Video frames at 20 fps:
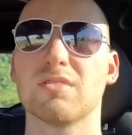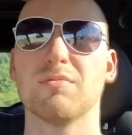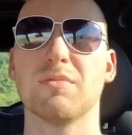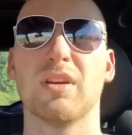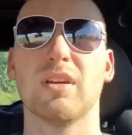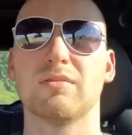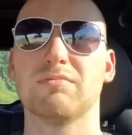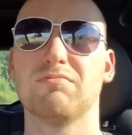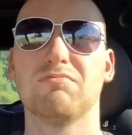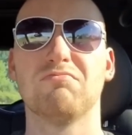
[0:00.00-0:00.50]
I'm
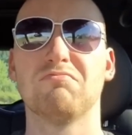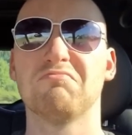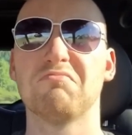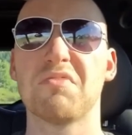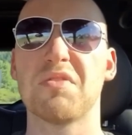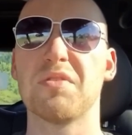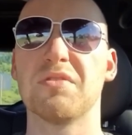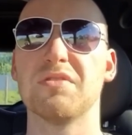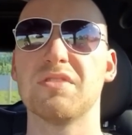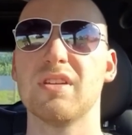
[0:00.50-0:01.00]
like,
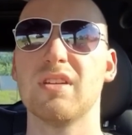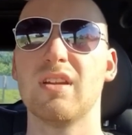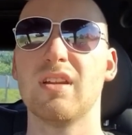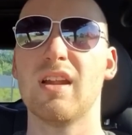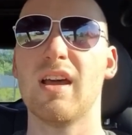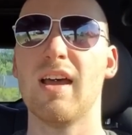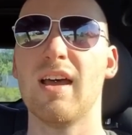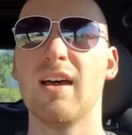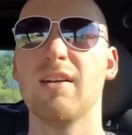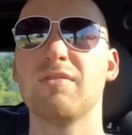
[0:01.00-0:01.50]
13 and
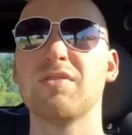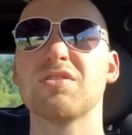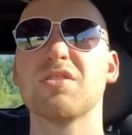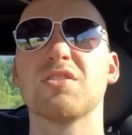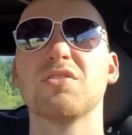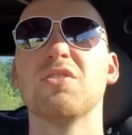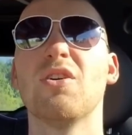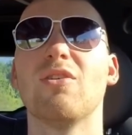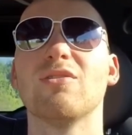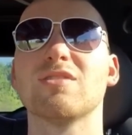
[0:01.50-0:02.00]
a half. He's
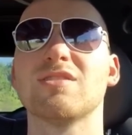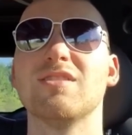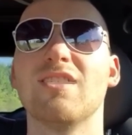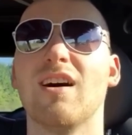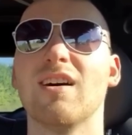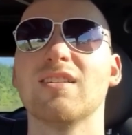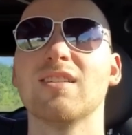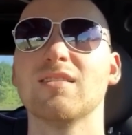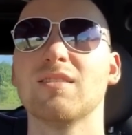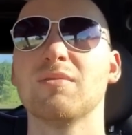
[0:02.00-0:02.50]
like, no, it's
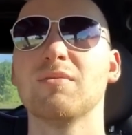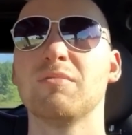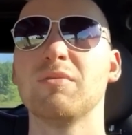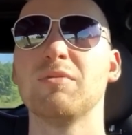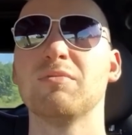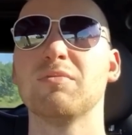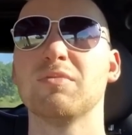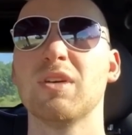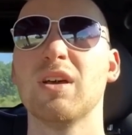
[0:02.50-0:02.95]
not. Let me,